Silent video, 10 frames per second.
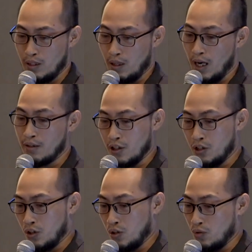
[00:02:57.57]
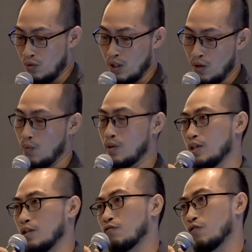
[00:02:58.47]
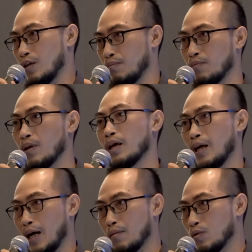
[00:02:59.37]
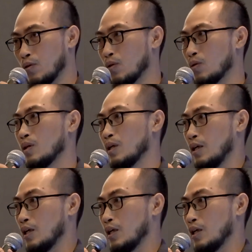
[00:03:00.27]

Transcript: other issues within the frame of animal,